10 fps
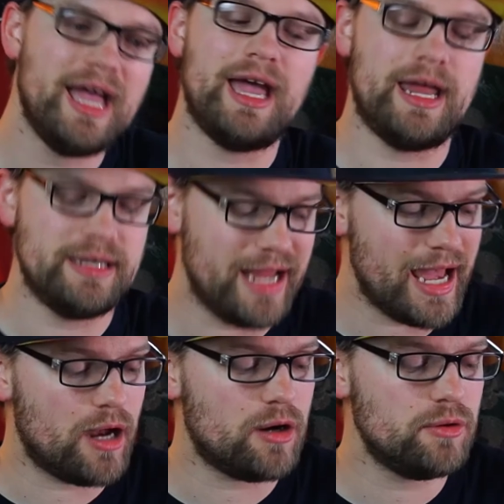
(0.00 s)
And
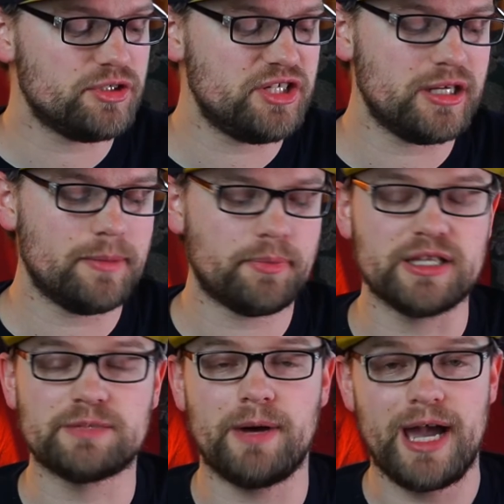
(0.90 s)
now Gina
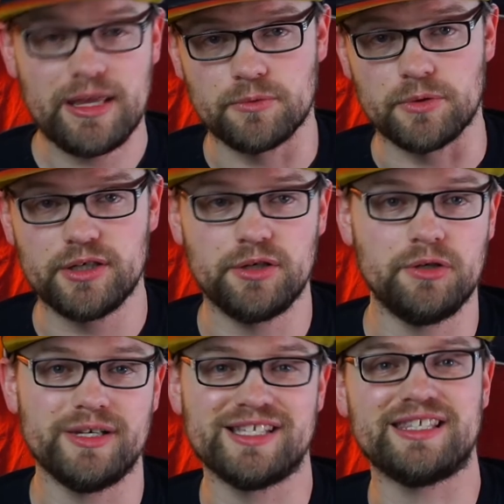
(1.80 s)
Prince Bythewood,
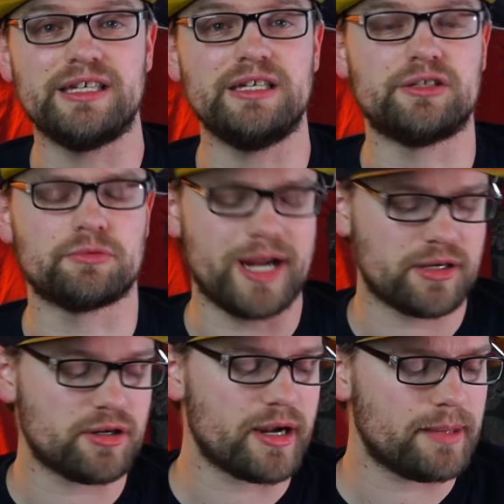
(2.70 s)
who is the
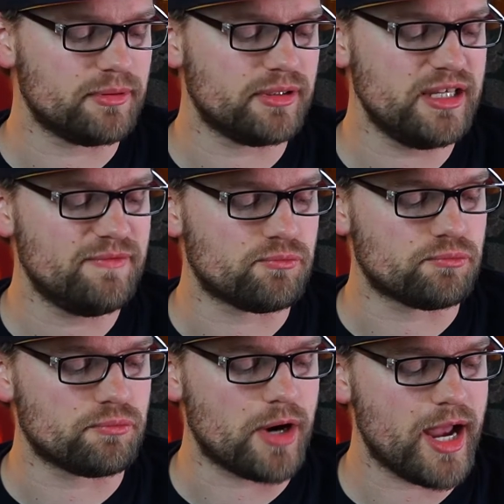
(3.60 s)
director and I believe
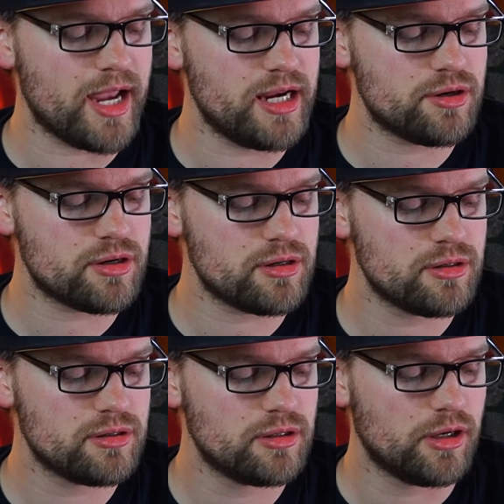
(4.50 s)

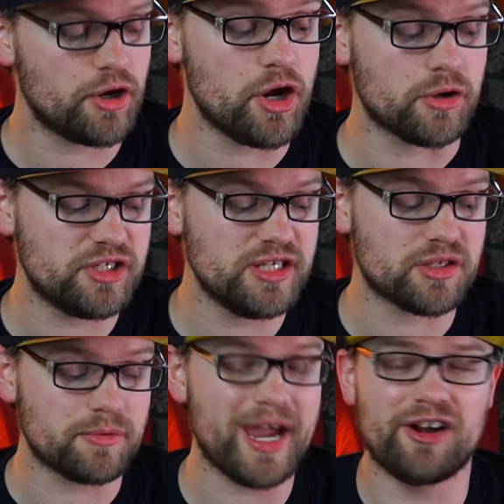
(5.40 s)
writer or no, she is
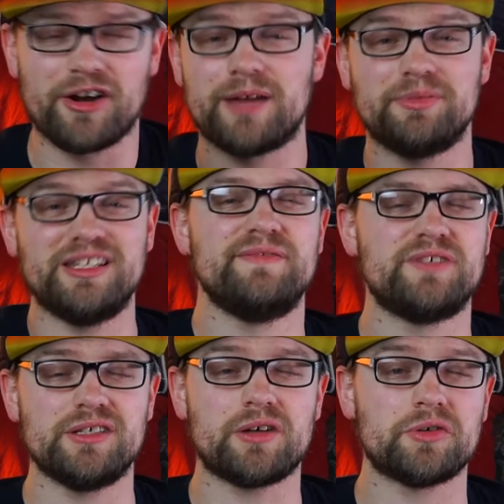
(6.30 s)
the writer, and I believe
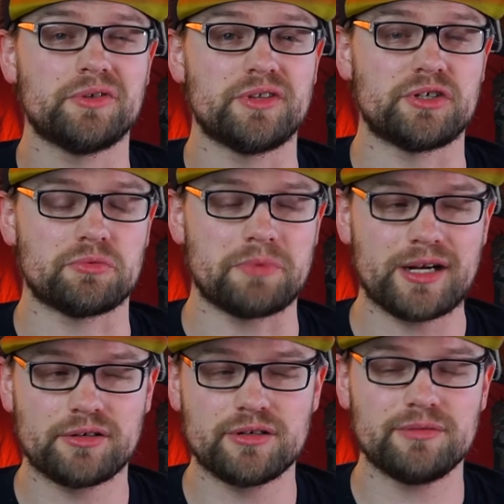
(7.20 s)
she's also the
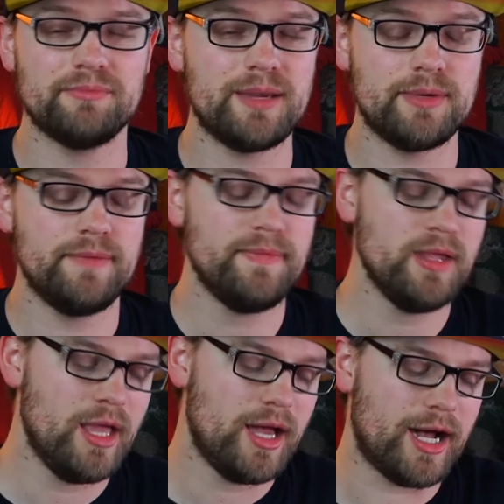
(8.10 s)
director, maybe.
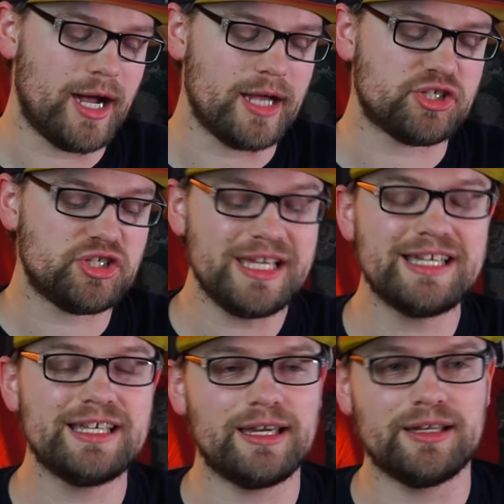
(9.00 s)
Uh,
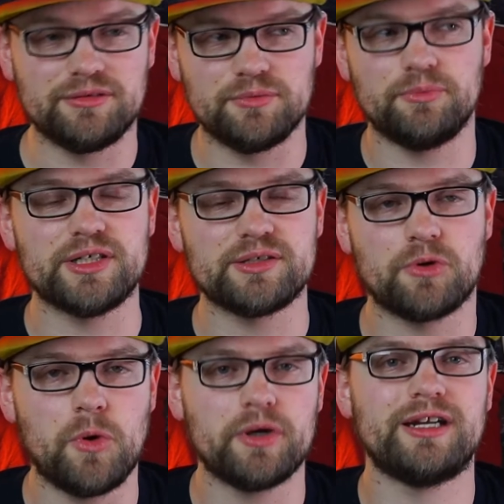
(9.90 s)
she was
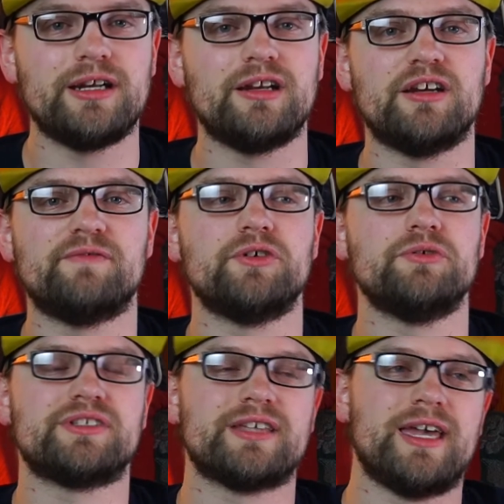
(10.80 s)
quoted in an
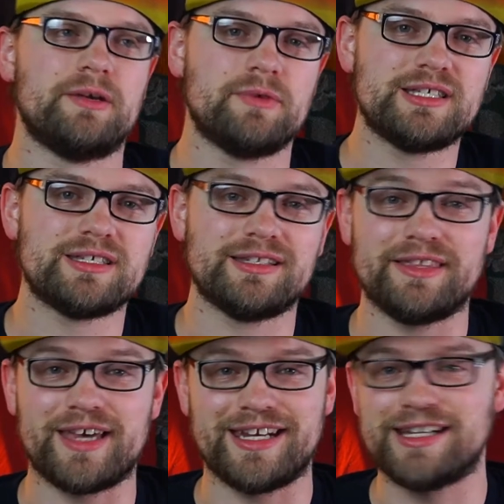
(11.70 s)
interview saying recently
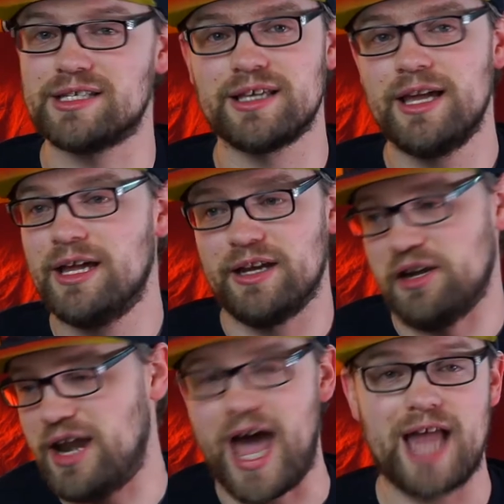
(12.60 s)
that it is
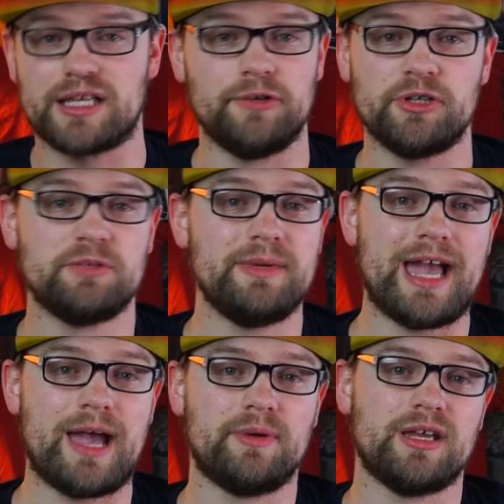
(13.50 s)
not going to be
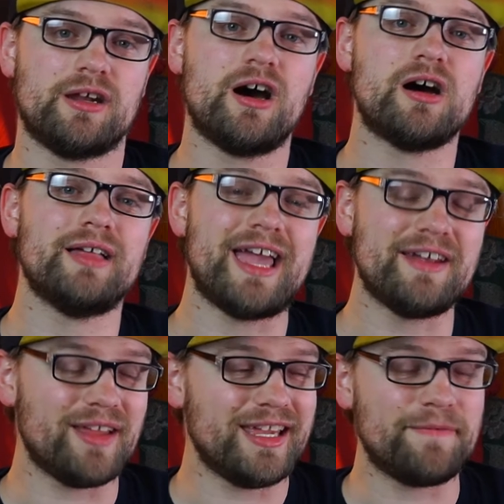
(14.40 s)
happening at all.
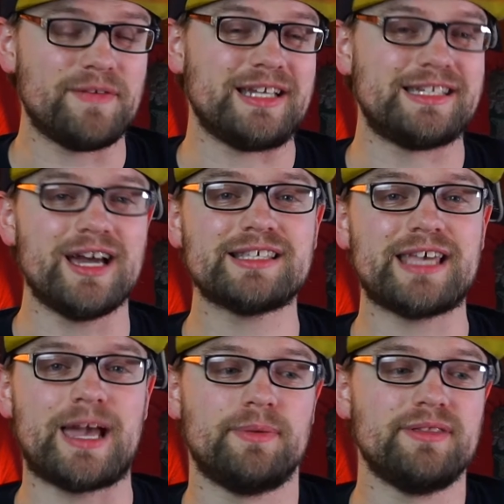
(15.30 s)
And if it does
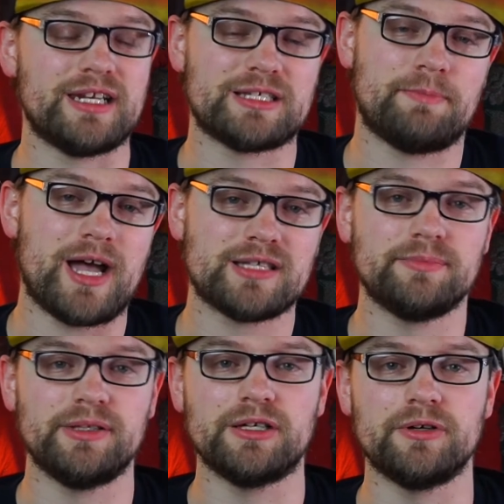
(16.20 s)
happen, then it's
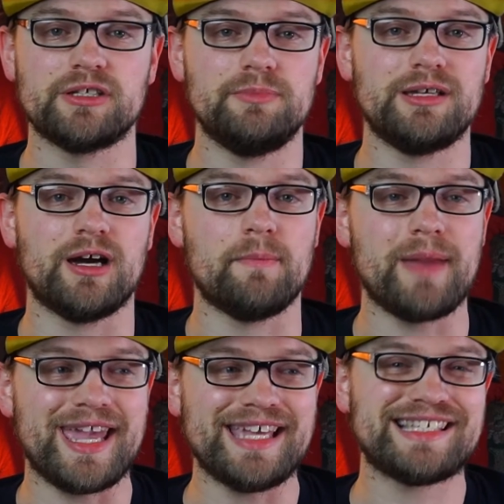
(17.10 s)
possibly going to become
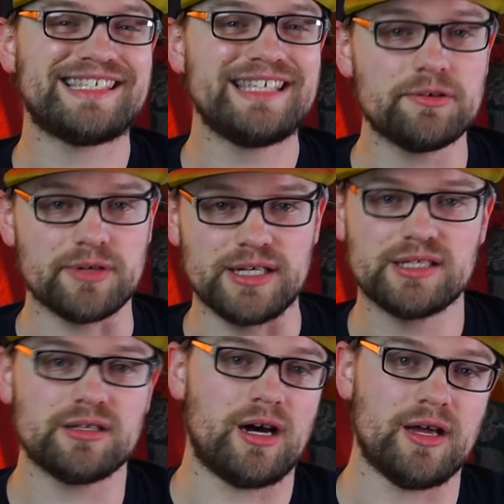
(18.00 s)
a
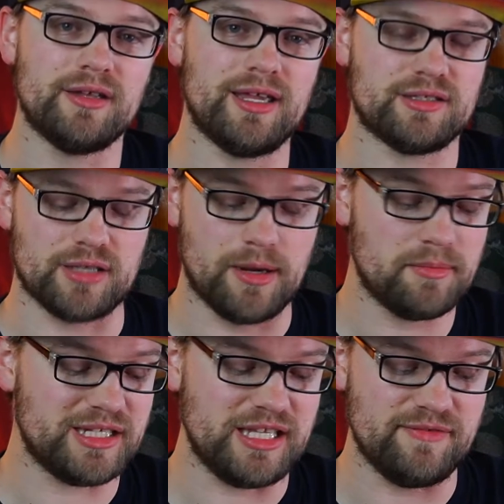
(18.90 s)
series on
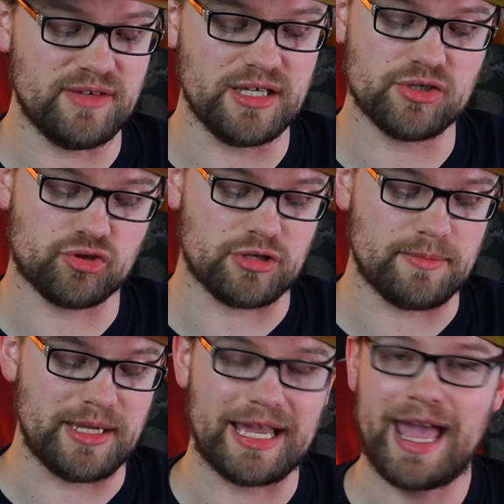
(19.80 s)
some TV
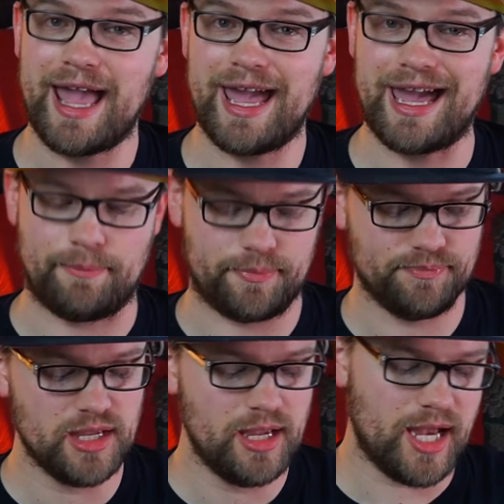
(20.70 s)
streaming app.
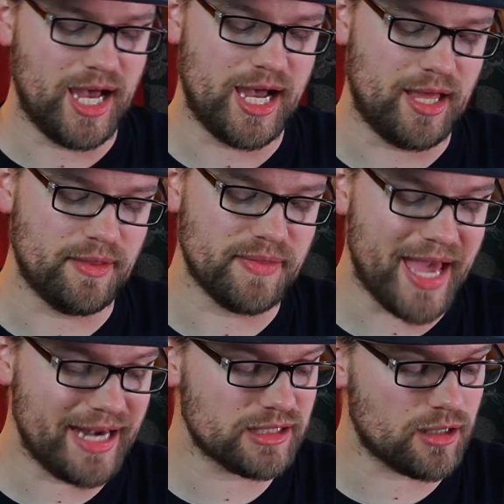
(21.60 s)
Uh,
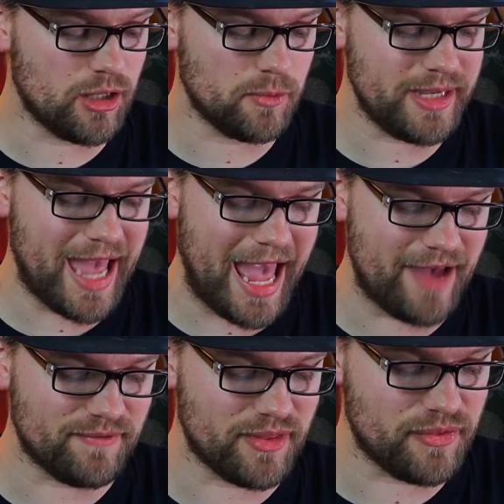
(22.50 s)
that is all we
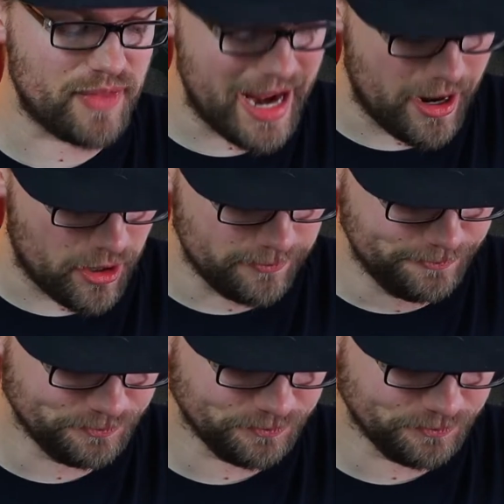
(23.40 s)
have there.